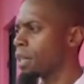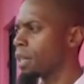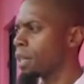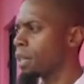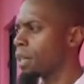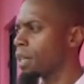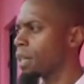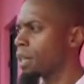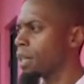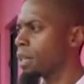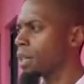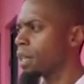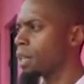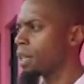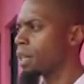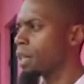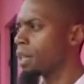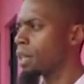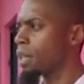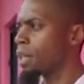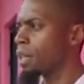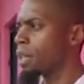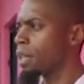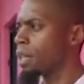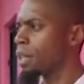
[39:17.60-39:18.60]

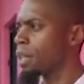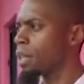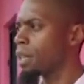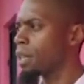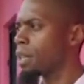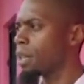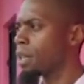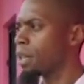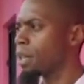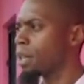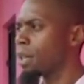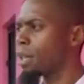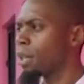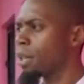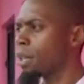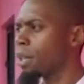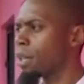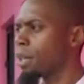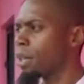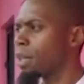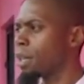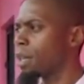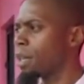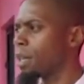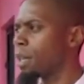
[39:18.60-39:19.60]

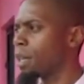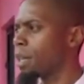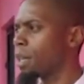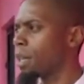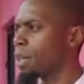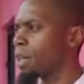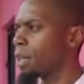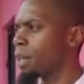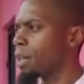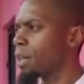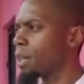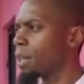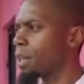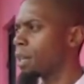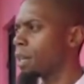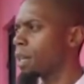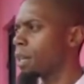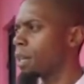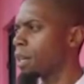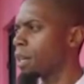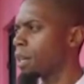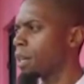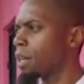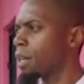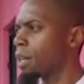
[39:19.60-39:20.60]

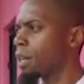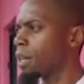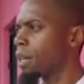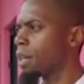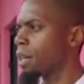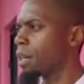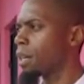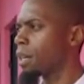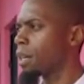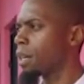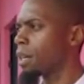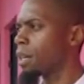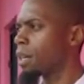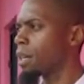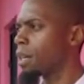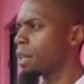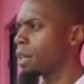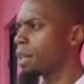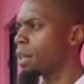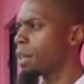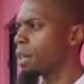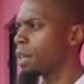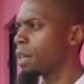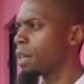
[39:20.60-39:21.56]
No words are spoken by the person on screen.